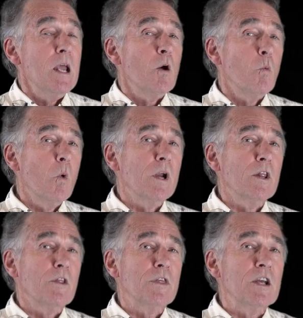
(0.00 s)
One of
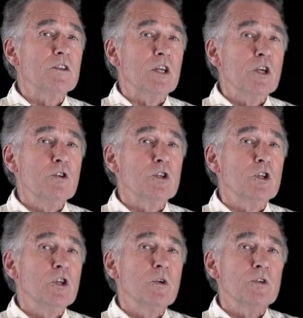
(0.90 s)
the things that he used to
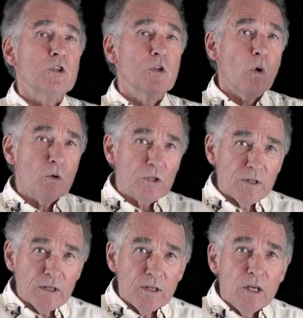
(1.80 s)
do is go to
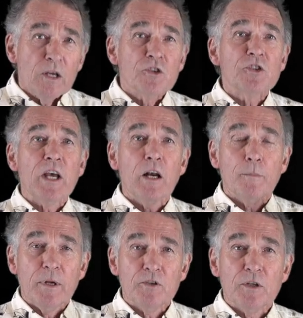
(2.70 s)
the
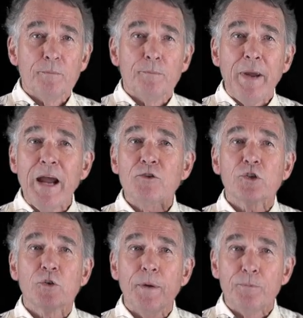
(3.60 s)
settlements and pass
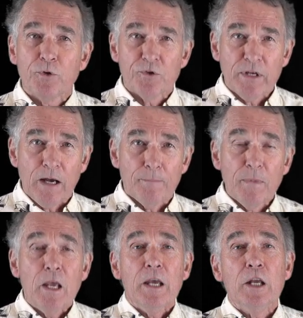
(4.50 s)
scriptures out.
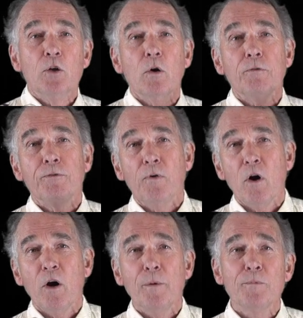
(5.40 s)
He'd go to
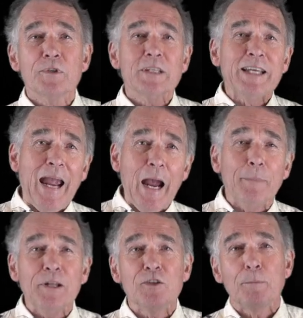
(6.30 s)
farms,
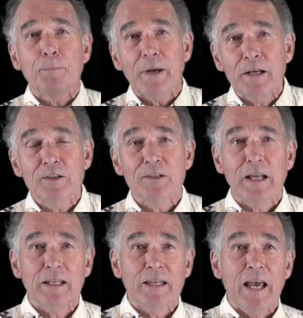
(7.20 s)
cabins, and places
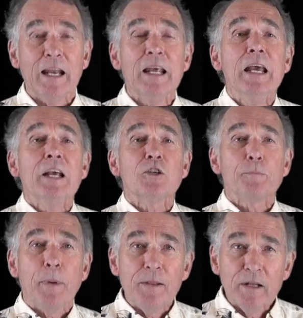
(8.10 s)
like that,
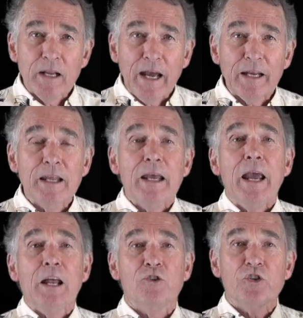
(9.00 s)
spend the night,
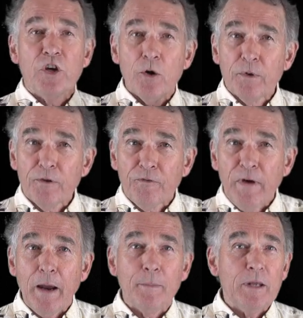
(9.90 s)
and share with the
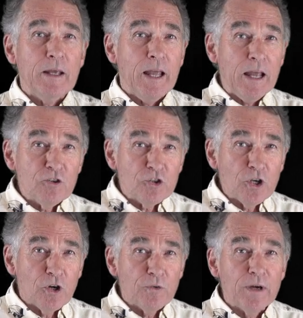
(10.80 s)
family and
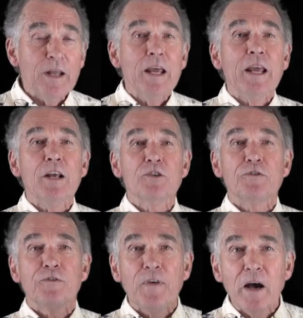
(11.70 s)
children his
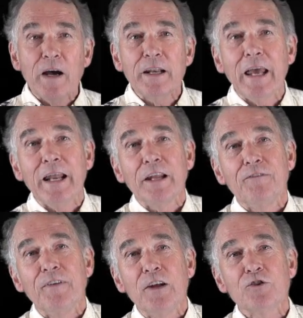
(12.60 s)
fun and
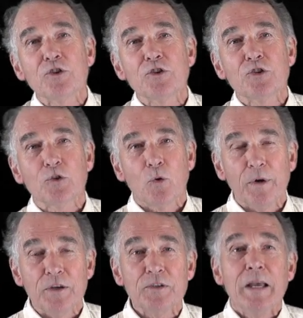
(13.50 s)
adventure
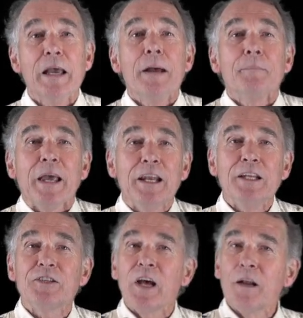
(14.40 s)
stories. And
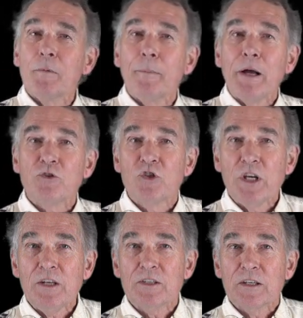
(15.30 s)
he'd tell them about
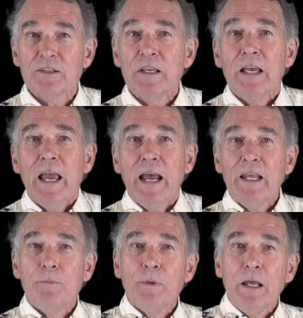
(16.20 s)
Jesus, and
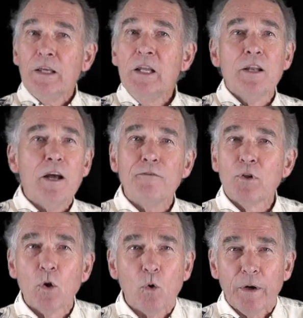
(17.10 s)
he loved
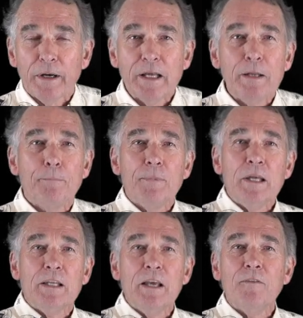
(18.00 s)
the Lord. He'd
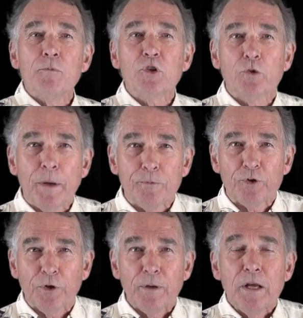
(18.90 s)
give them
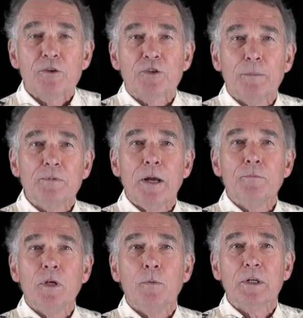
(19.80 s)
scripture.
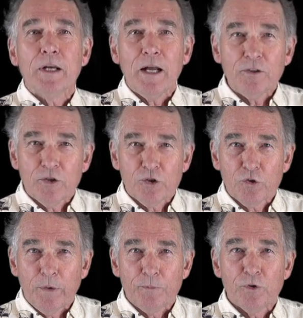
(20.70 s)
Sometimes he would cut the
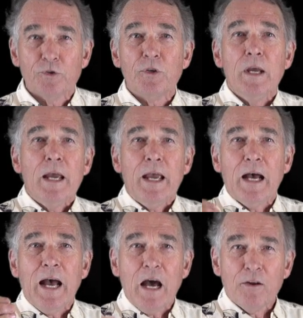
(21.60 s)
scriptures
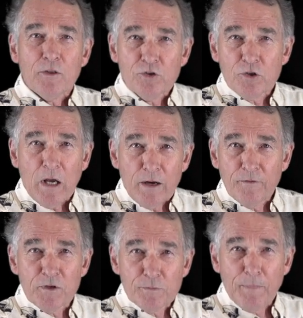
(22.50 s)
out
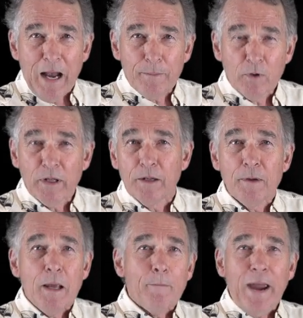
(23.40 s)
of his Bible and
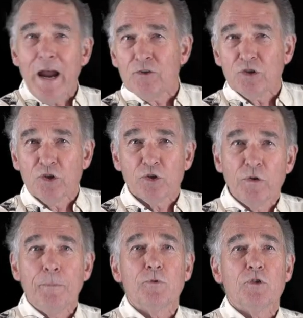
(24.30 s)
pass the
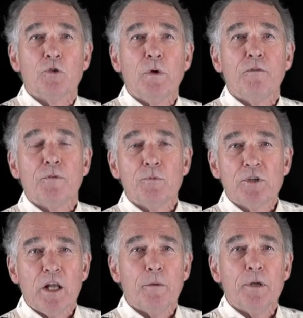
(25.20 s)
scriptures around from
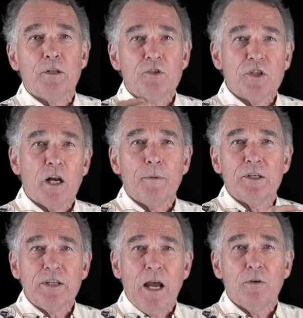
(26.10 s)
settlement to
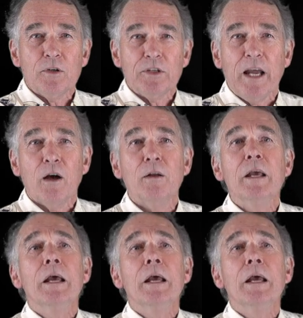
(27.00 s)
settlement, town to town,